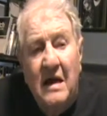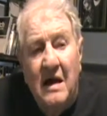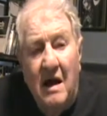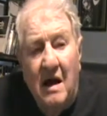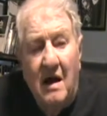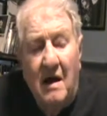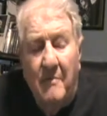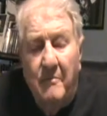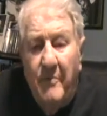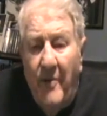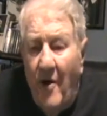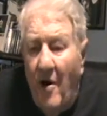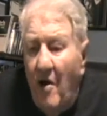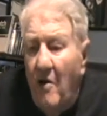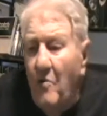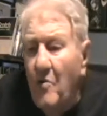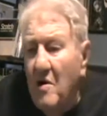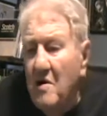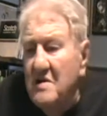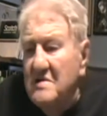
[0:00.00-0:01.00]

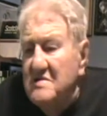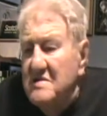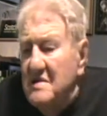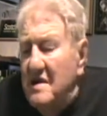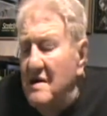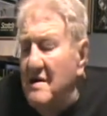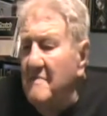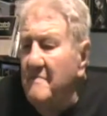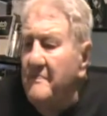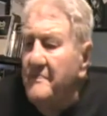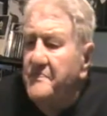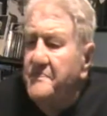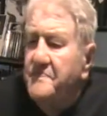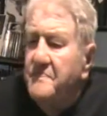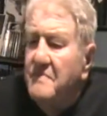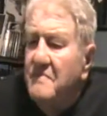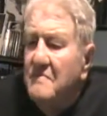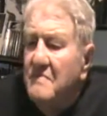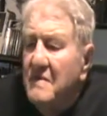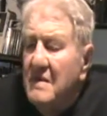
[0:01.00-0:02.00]
Paul was,
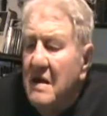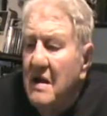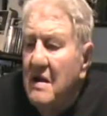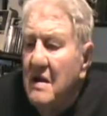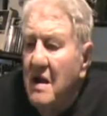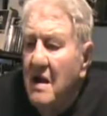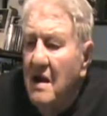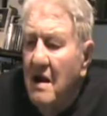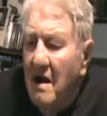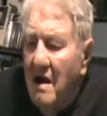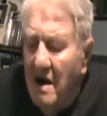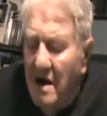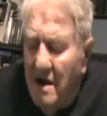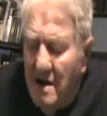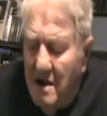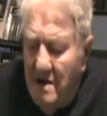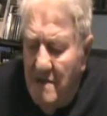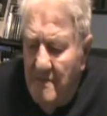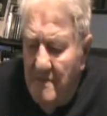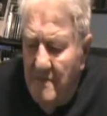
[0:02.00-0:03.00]

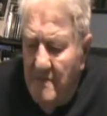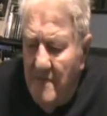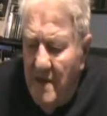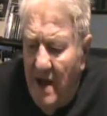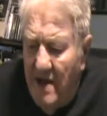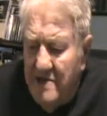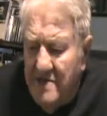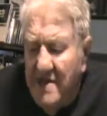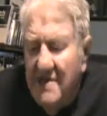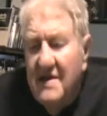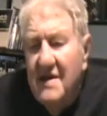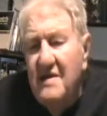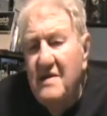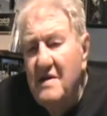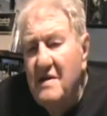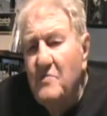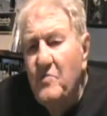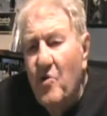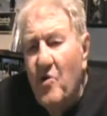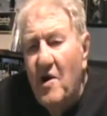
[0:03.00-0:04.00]
I think he
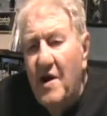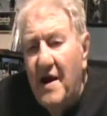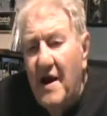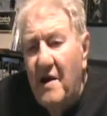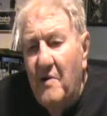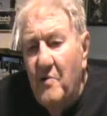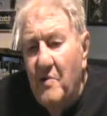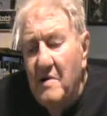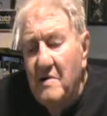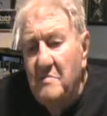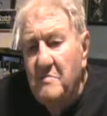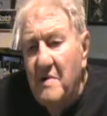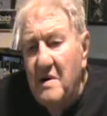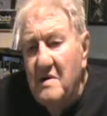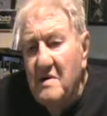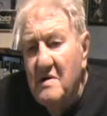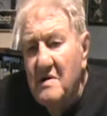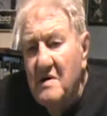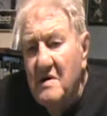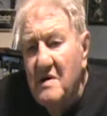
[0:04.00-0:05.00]
did work out with them
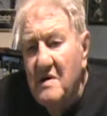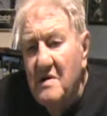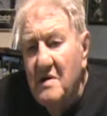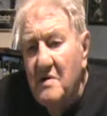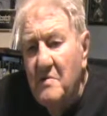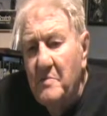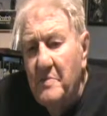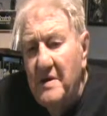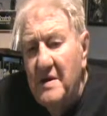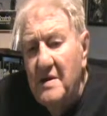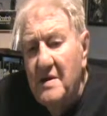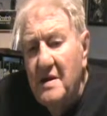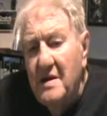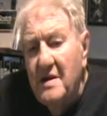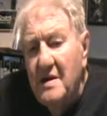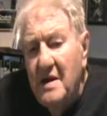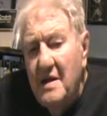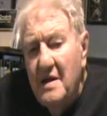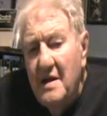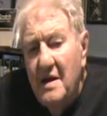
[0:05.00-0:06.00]
a little bit.
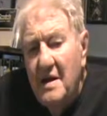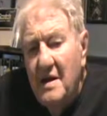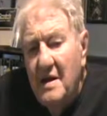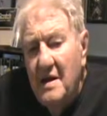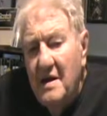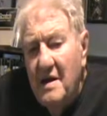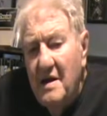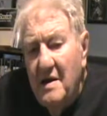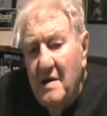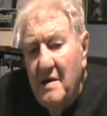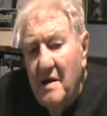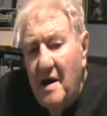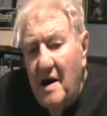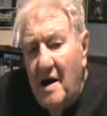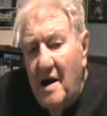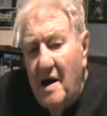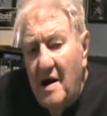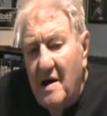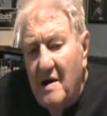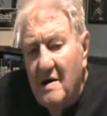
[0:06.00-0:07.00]

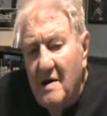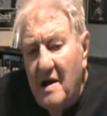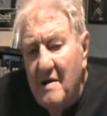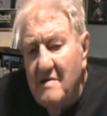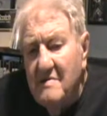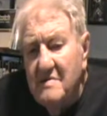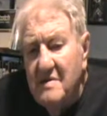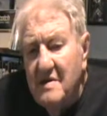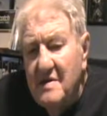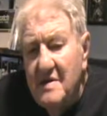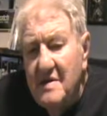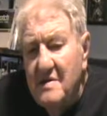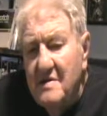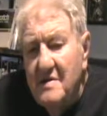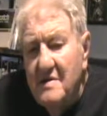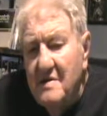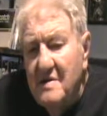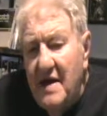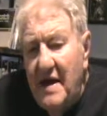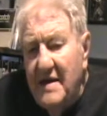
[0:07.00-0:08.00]
I don't think
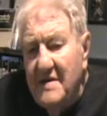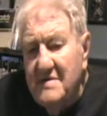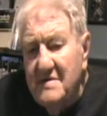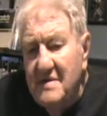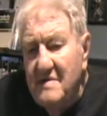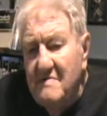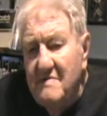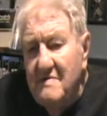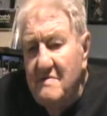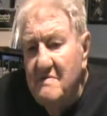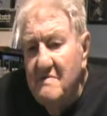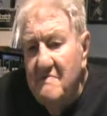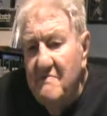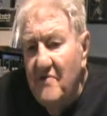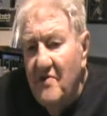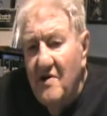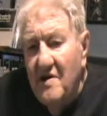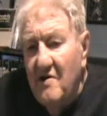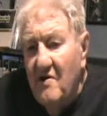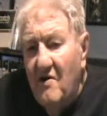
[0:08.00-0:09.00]
it lasted
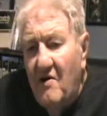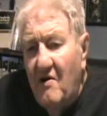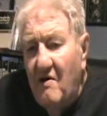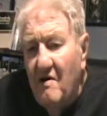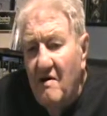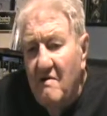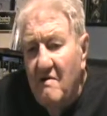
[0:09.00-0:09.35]
very long.